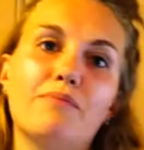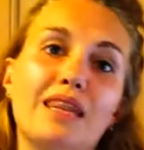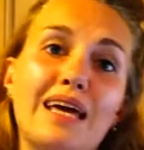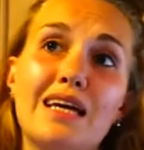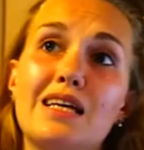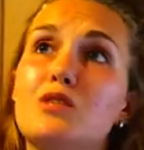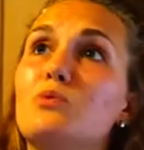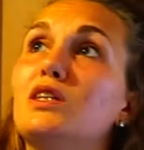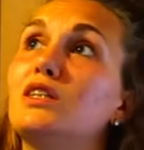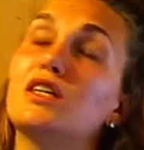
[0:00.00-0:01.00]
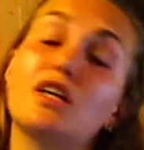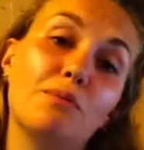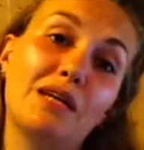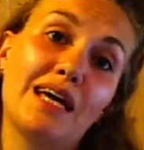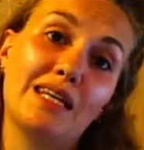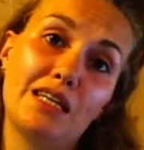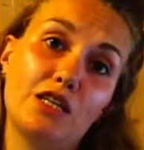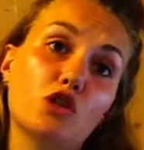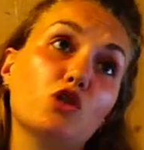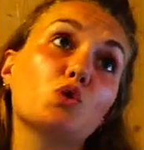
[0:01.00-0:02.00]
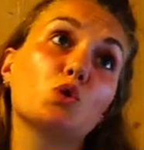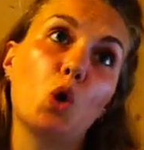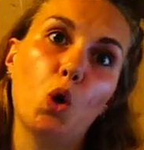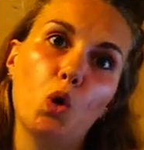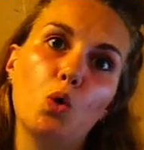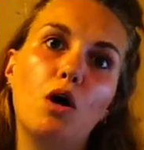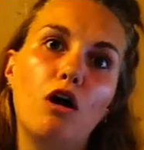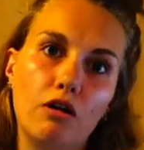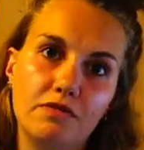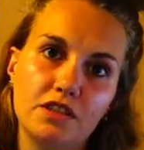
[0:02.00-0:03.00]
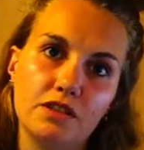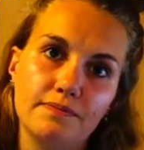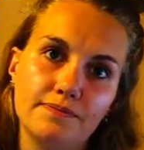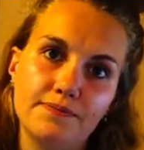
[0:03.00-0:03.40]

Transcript: Leggings will come in handy so often.